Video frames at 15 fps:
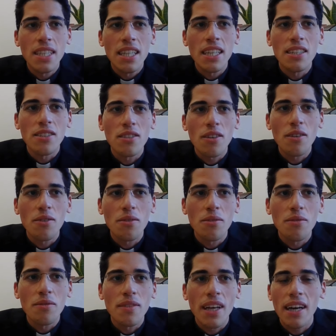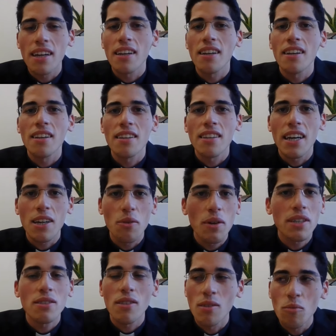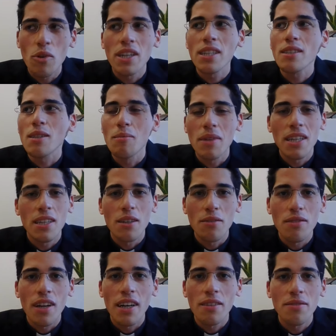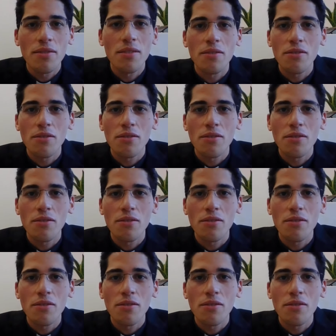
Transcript: And so that question, what is the meaning of life?